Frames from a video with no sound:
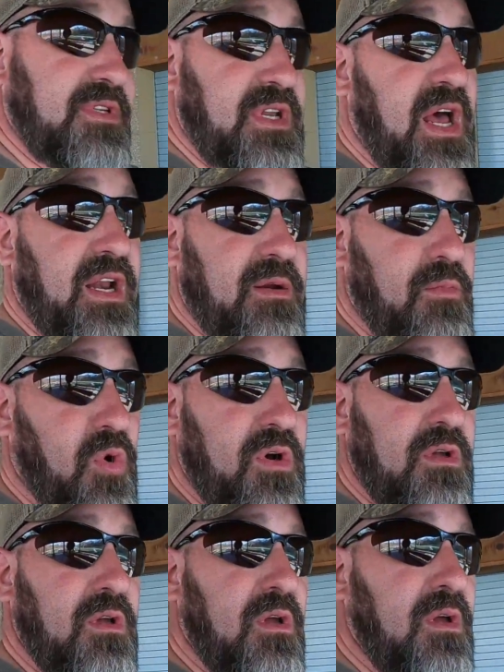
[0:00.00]
it's not anymore.
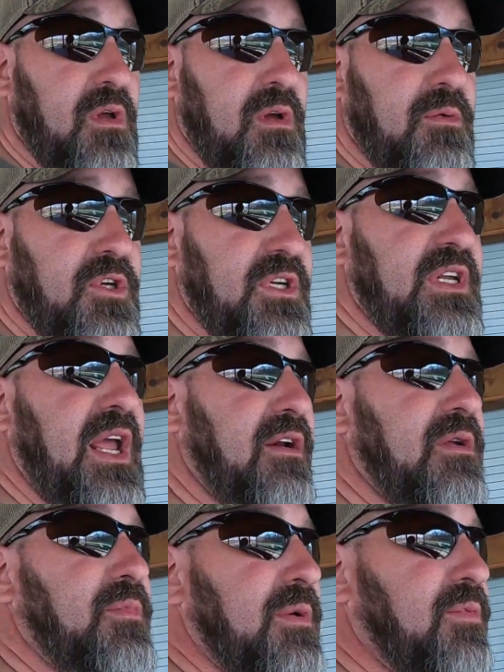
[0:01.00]
You can cater
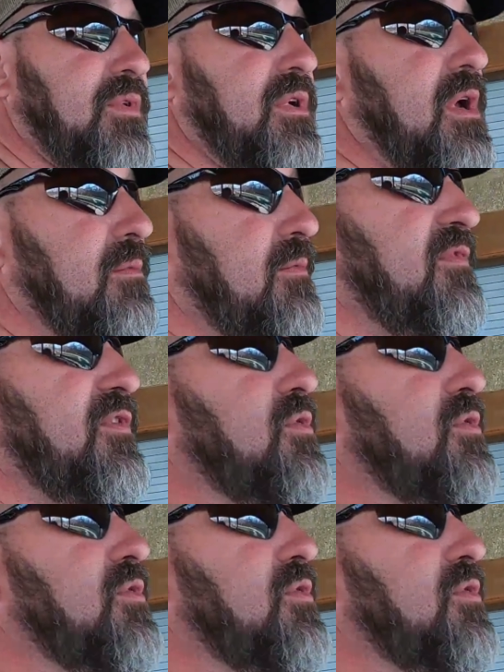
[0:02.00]
in people to come